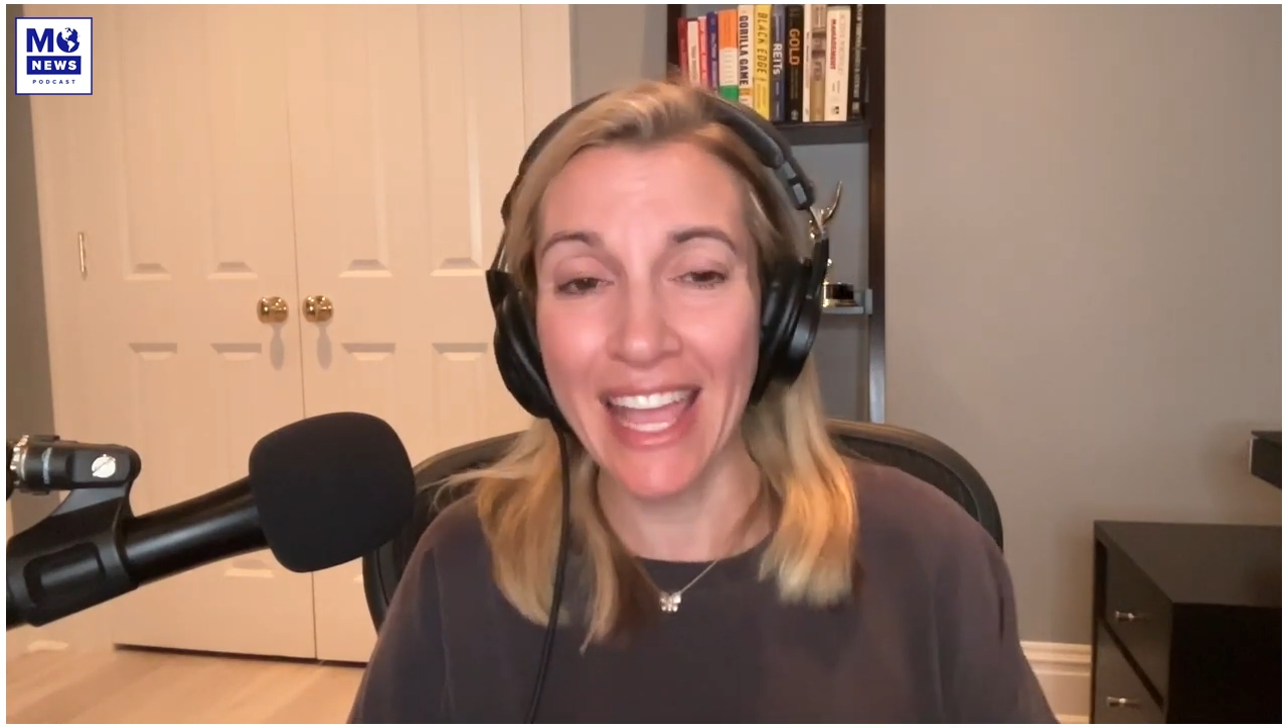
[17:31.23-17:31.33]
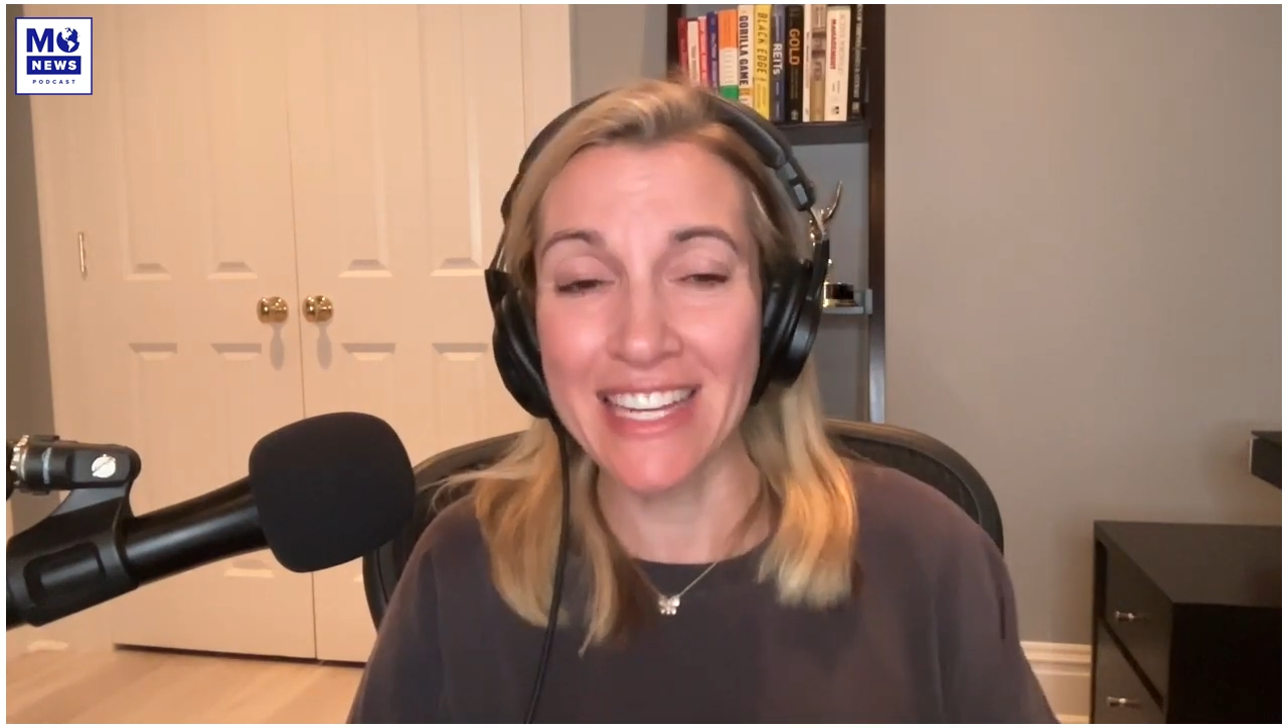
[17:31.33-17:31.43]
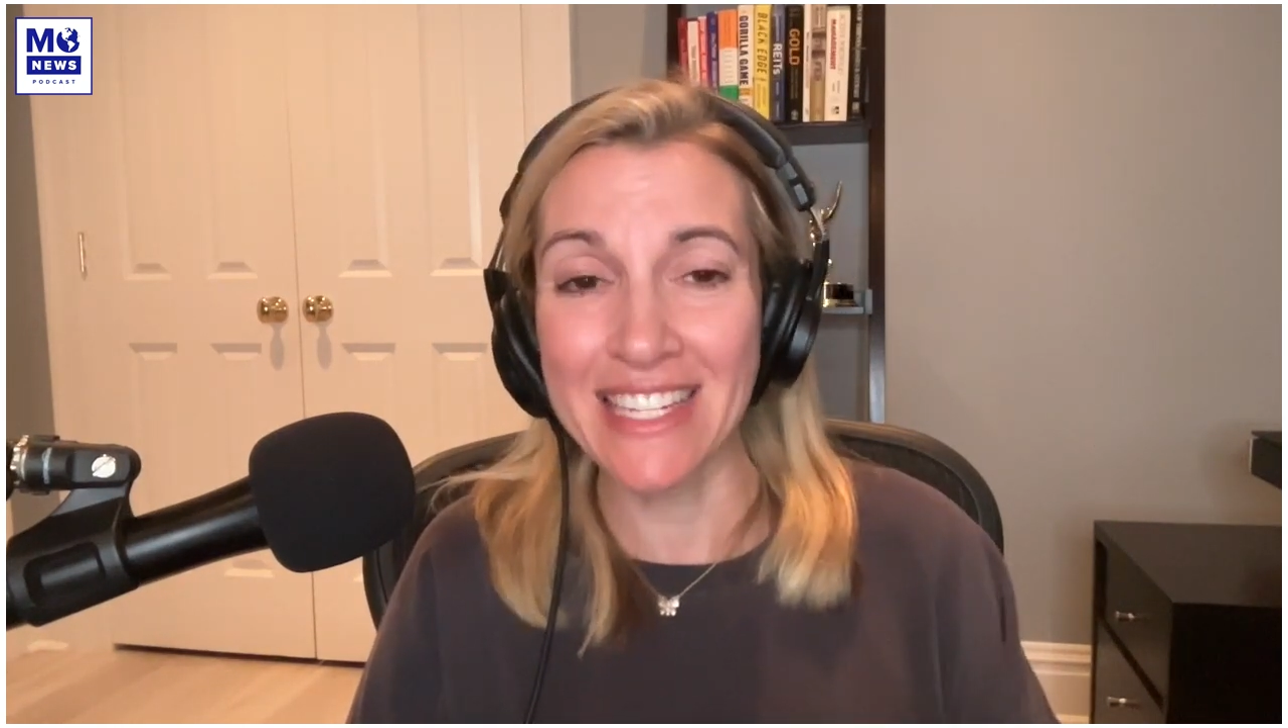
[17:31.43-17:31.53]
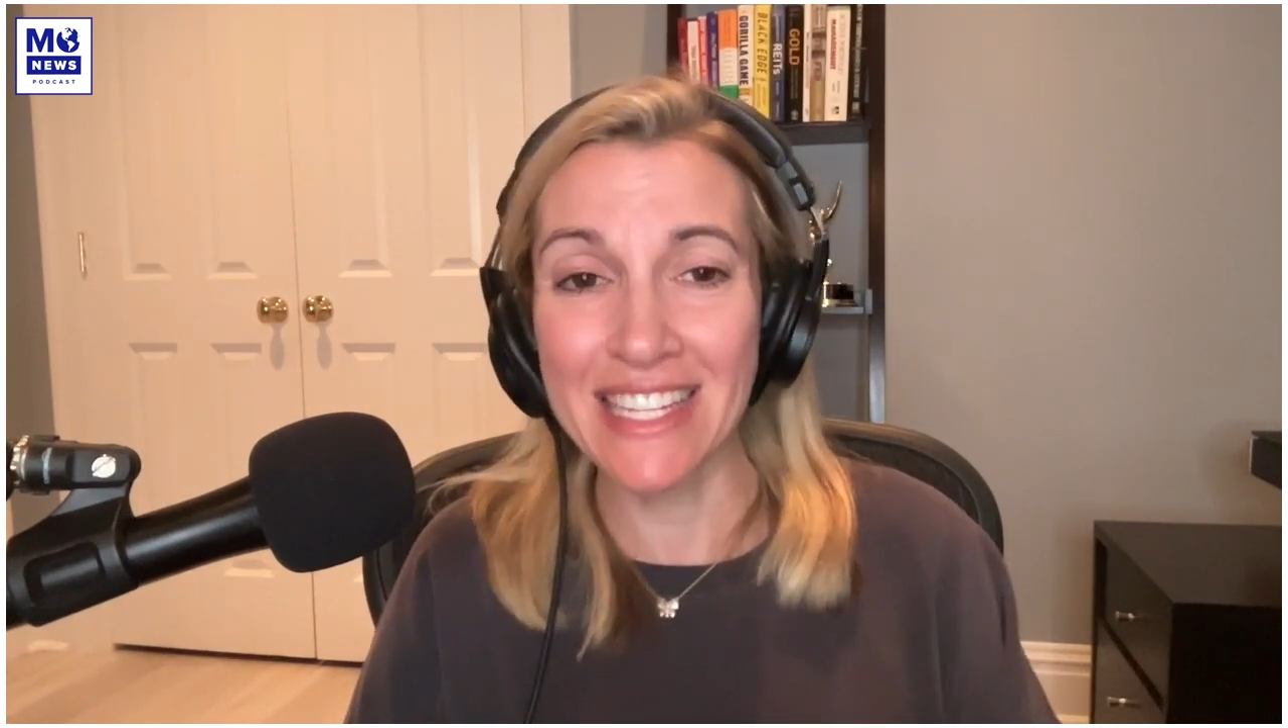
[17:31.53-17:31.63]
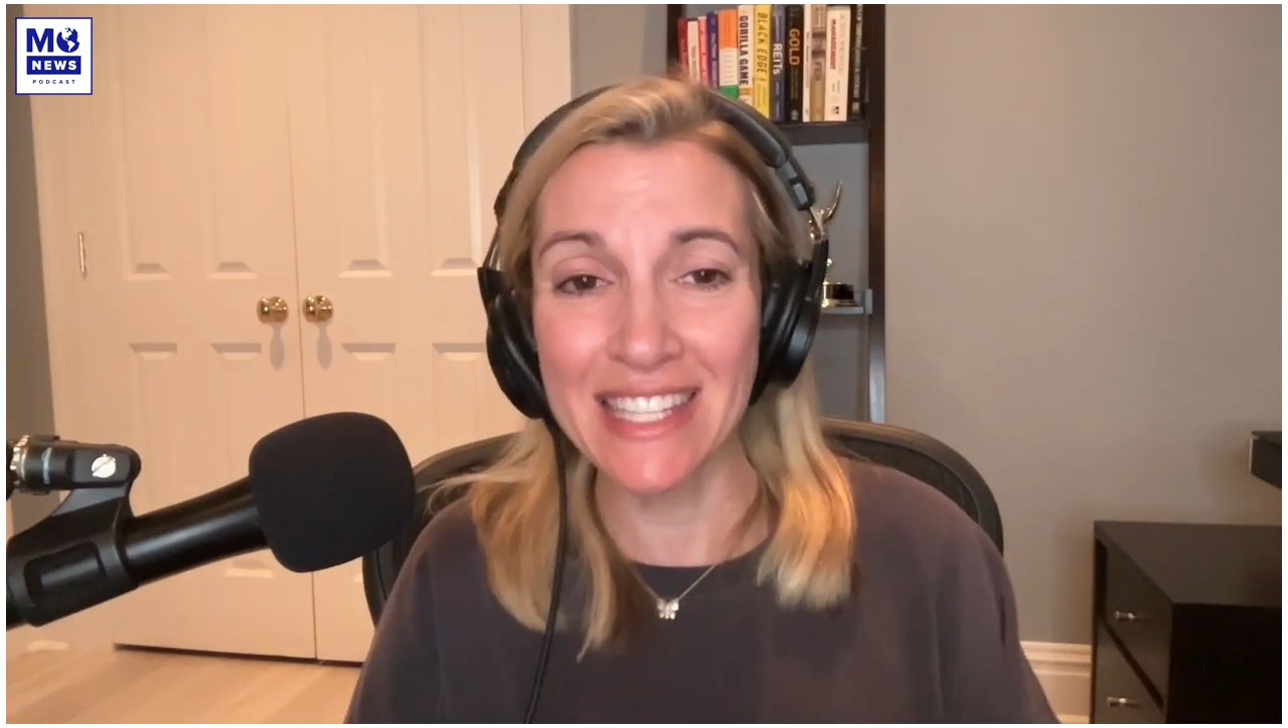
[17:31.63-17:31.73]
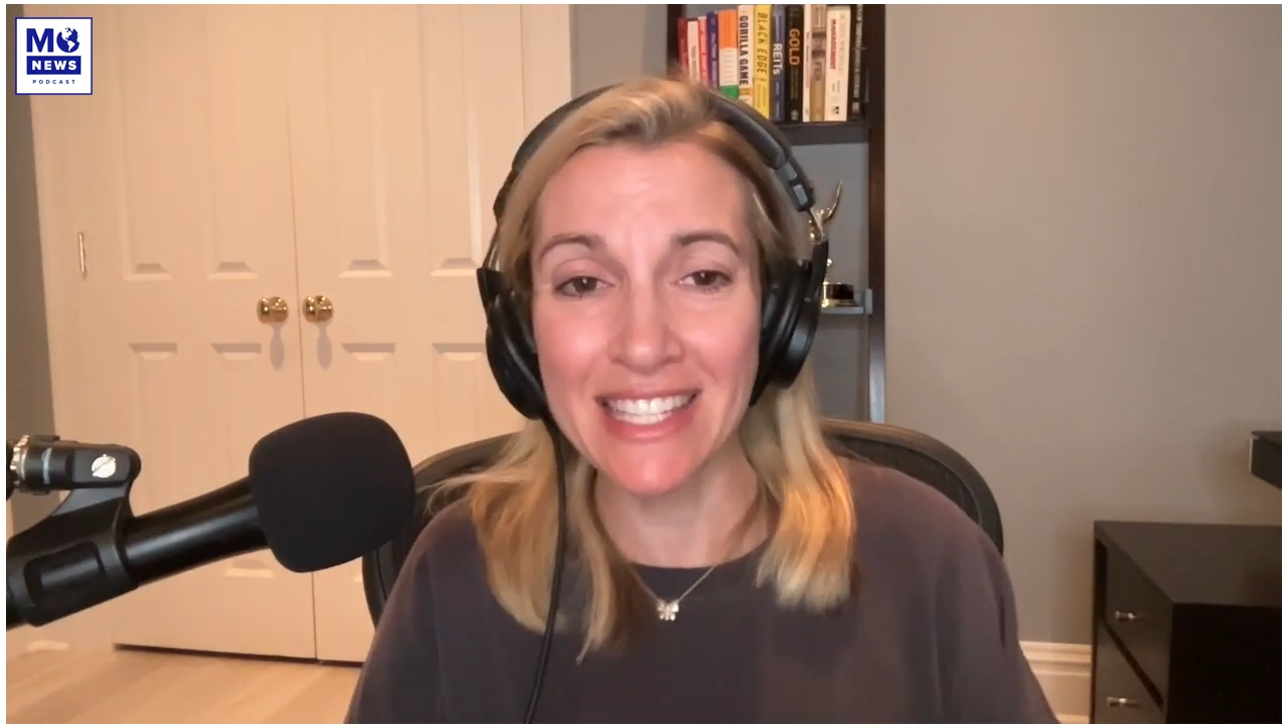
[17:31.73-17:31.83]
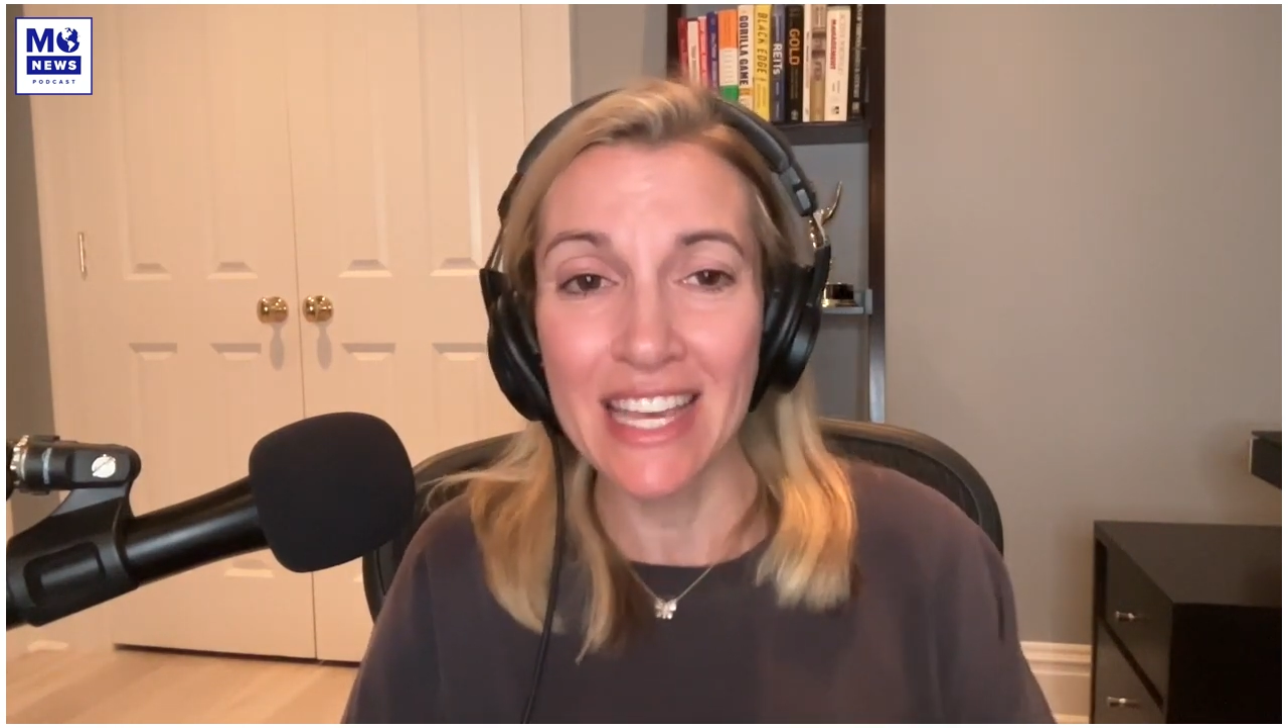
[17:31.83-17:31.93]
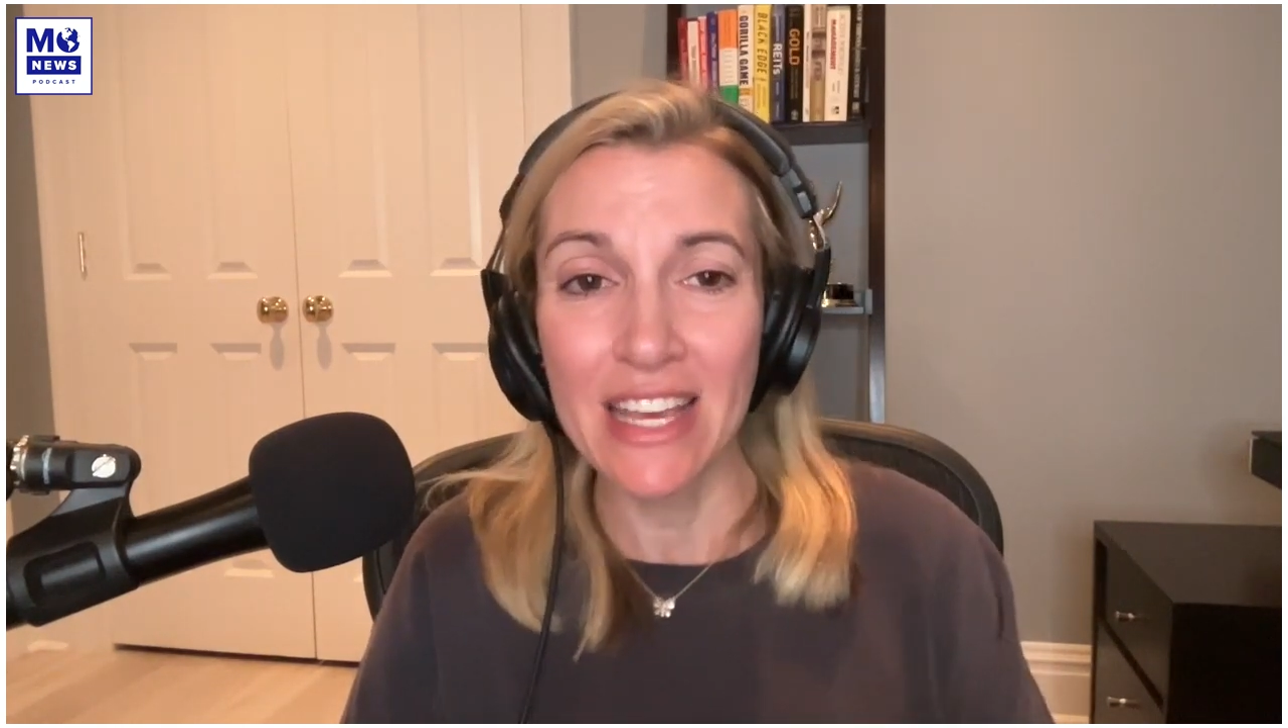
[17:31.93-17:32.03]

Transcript: agents.